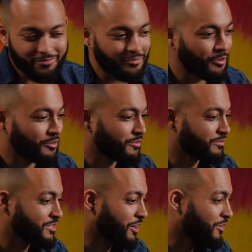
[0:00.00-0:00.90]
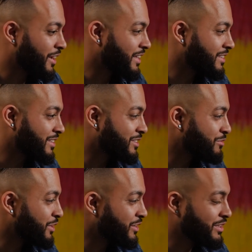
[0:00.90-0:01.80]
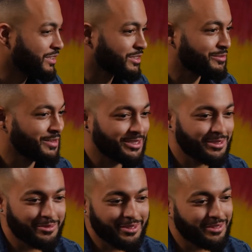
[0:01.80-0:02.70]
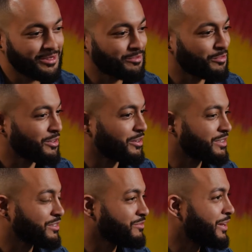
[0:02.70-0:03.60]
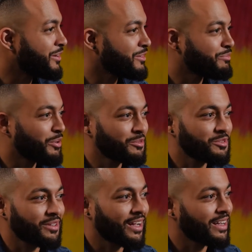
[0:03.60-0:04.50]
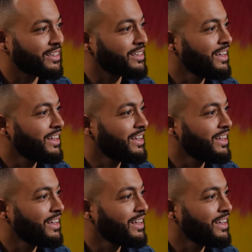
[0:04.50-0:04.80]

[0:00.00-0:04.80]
folk songwriting sensibilities mixed with some progressive metal and post-rock.